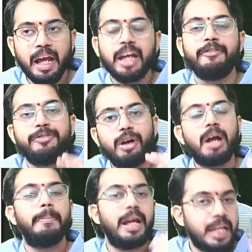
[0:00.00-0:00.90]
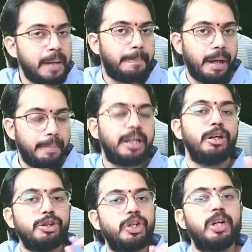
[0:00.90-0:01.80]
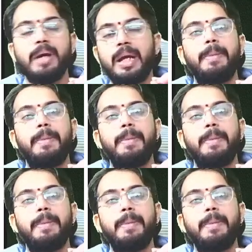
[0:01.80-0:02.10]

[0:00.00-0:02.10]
if you are making payment, you should make